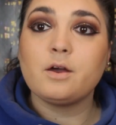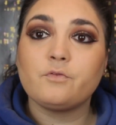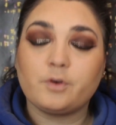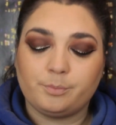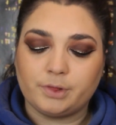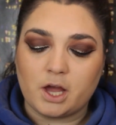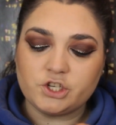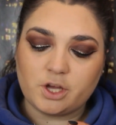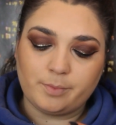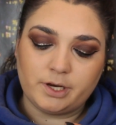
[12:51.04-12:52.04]
For
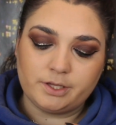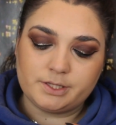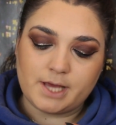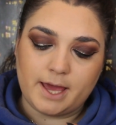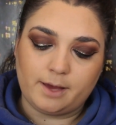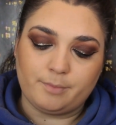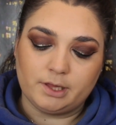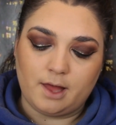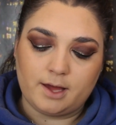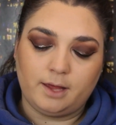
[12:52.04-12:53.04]
blush, I'm going to take
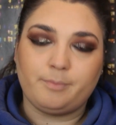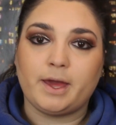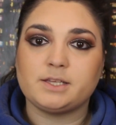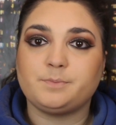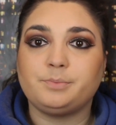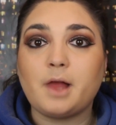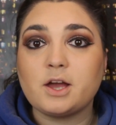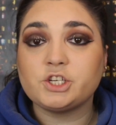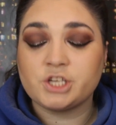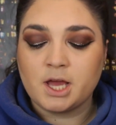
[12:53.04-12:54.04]
Milani Baked
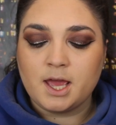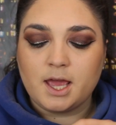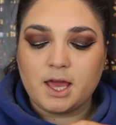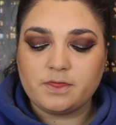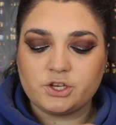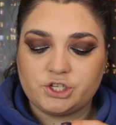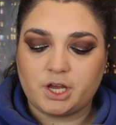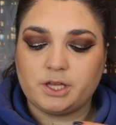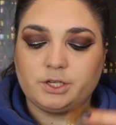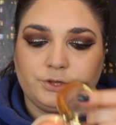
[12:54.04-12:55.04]
Blush in the shade